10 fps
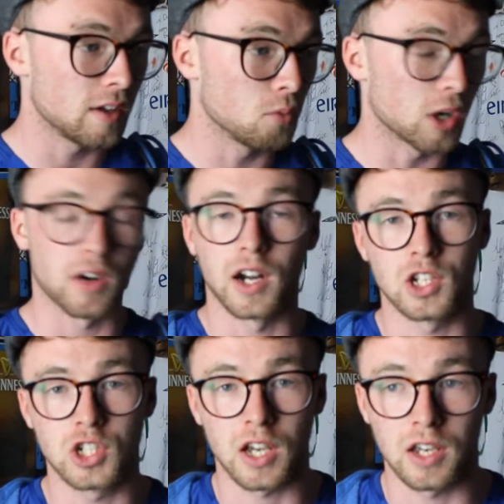with Granit
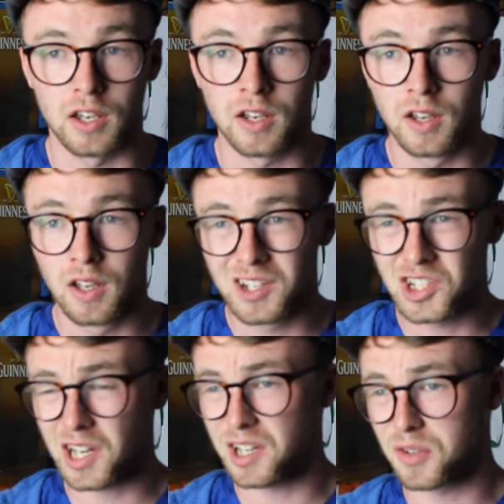Xhaka.
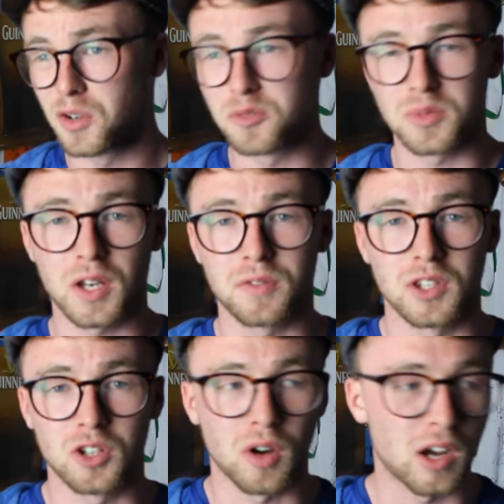Xhaka throws himself
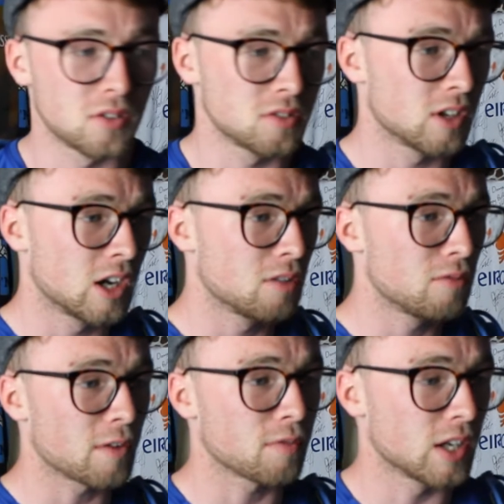to the ground,
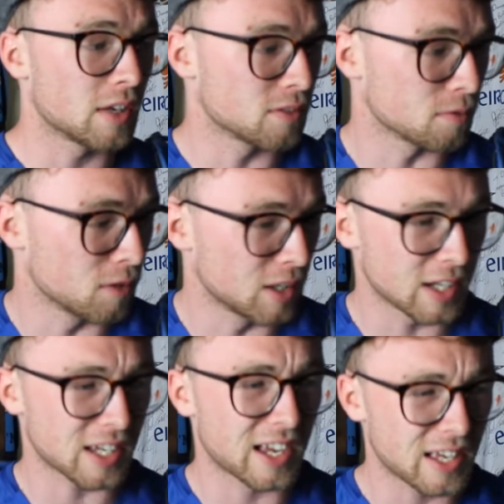referee gives the free
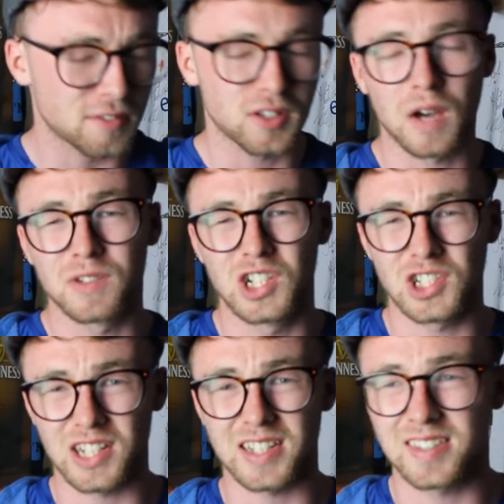kick and gives
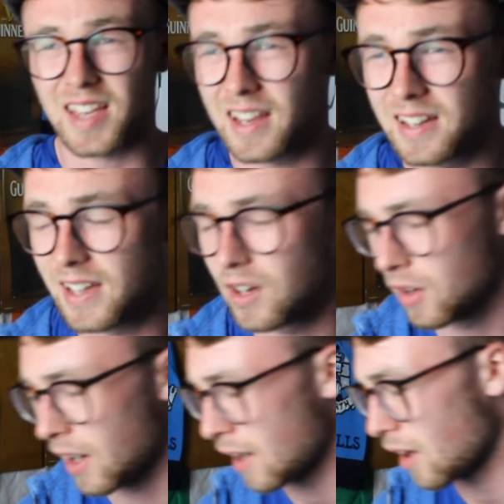Kovacic a second
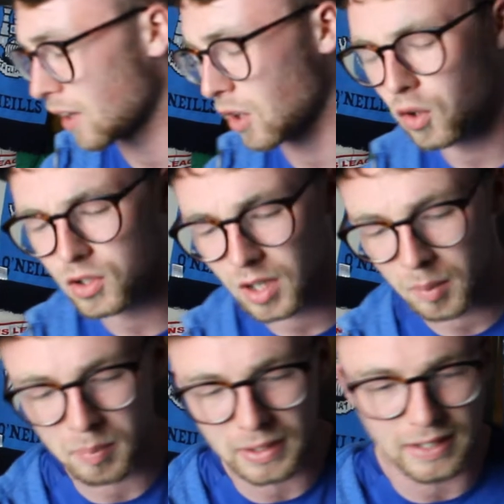yellow card. I could
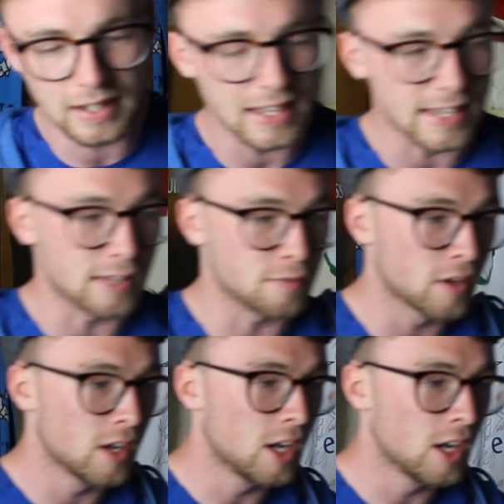not believe